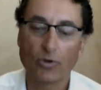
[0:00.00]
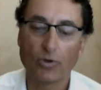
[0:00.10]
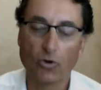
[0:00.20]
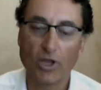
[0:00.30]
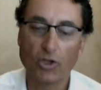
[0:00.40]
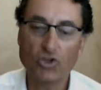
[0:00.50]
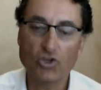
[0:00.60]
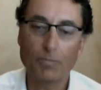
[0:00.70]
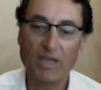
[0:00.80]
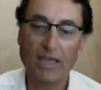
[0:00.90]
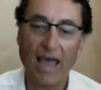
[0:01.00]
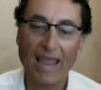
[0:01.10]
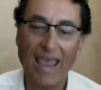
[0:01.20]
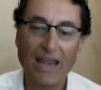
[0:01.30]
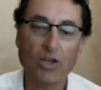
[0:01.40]
you know, it used to be I
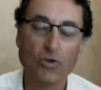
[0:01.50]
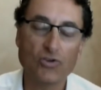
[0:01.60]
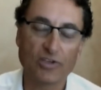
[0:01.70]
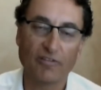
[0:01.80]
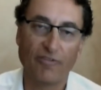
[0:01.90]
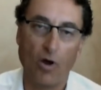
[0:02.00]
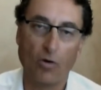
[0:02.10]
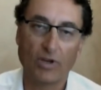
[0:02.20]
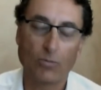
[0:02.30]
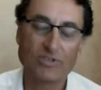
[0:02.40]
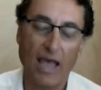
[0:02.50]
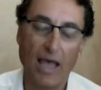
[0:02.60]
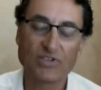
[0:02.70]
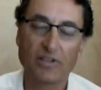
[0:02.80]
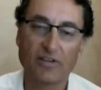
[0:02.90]
hated using the phone. It was
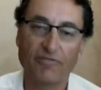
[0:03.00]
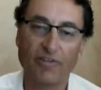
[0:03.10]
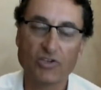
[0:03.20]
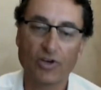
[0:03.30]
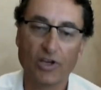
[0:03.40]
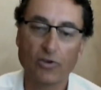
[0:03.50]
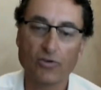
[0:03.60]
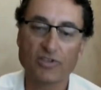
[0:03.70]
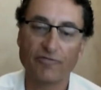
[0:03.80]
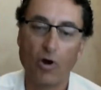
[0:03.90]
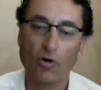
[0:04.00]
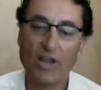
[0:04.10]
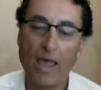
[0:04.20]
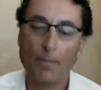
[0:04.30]
absolutely frustrating to use the phone.